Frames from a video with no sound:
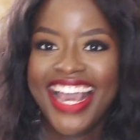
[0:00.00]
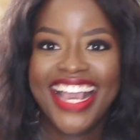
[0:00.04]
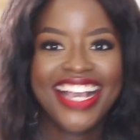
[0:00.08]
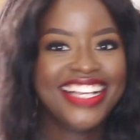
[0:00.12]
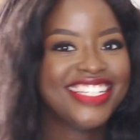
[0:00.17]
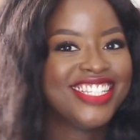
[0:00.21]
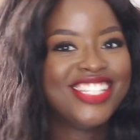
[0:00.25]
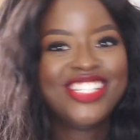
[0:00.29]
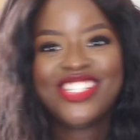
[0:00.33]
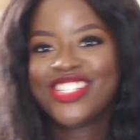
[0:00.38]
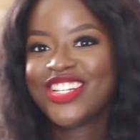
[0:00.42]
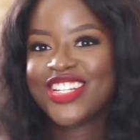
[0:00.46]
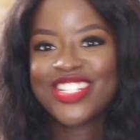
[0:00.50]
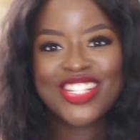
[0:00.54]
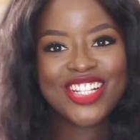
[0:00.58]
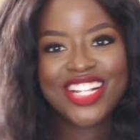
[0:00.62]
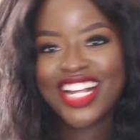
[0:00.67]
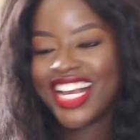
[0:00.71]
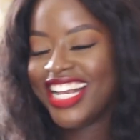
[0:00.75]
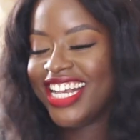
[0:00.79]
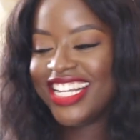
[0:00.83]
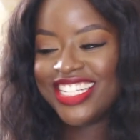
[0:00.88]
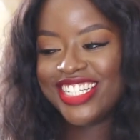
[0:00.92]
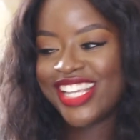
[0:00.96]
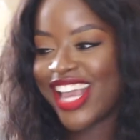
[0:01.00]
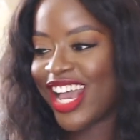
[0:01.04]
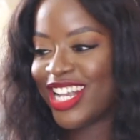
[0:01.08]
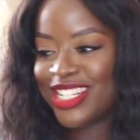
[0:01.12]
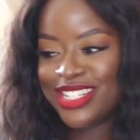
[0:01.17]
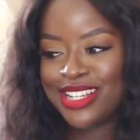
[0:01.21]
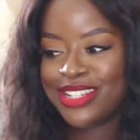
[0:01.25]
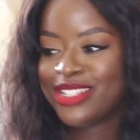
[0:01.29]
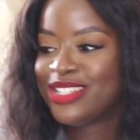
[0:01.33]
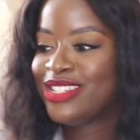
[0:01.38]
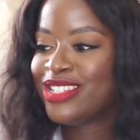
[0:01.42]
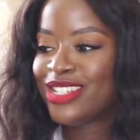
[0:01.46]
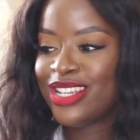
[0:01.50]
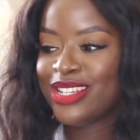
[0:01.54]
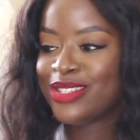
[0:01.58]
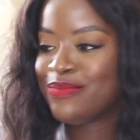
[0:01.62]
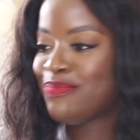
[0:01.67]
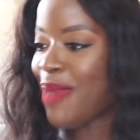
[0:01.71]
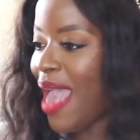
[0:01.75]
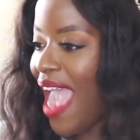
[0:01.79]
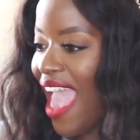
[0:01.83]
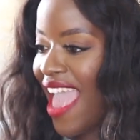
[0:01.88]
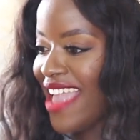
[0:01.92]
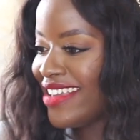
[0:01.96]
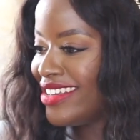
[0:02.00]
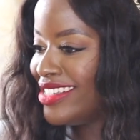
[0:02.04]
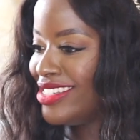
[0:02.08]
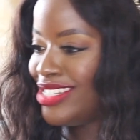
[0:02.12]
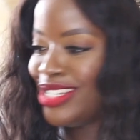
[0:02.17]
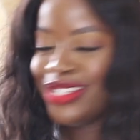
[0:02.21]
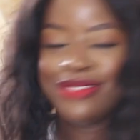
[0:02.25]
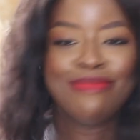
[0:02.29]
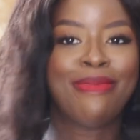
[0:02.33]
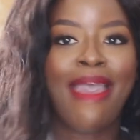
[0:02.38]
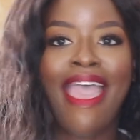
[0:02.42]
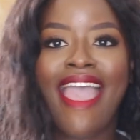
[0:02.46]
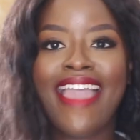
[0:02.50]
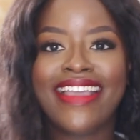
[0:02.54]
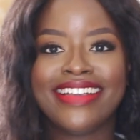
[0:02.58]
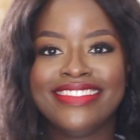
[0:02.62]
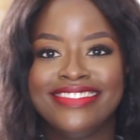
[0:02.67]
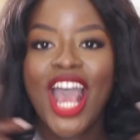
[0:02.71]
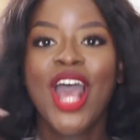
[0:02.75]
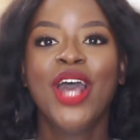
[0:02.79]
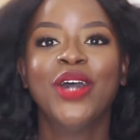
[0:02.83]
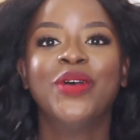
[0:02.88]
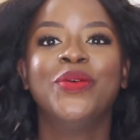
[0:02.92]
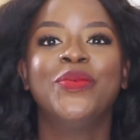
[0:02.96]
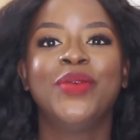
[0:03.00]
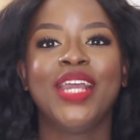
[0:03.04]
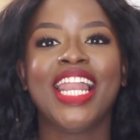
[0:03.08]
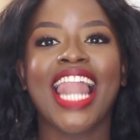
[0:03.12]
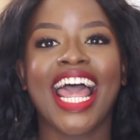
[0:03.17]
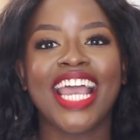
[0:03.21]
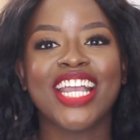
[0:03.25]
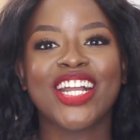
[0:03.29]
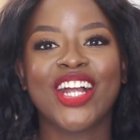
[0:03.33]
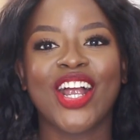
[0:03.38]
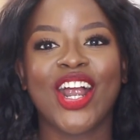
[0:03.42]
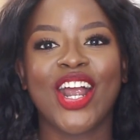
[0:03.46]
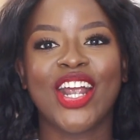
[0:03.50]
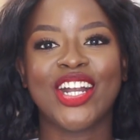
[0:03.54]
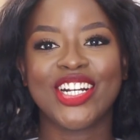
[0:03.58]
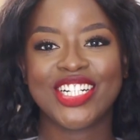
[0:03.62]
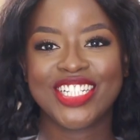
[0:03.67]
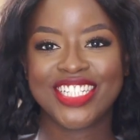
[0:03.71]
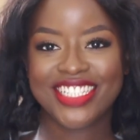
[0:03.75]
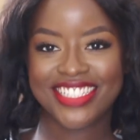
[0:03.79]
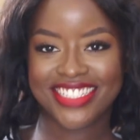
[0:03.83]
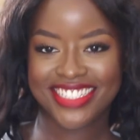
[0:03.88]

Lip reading: It's just, yeah, she's bae. She's bae. We like her.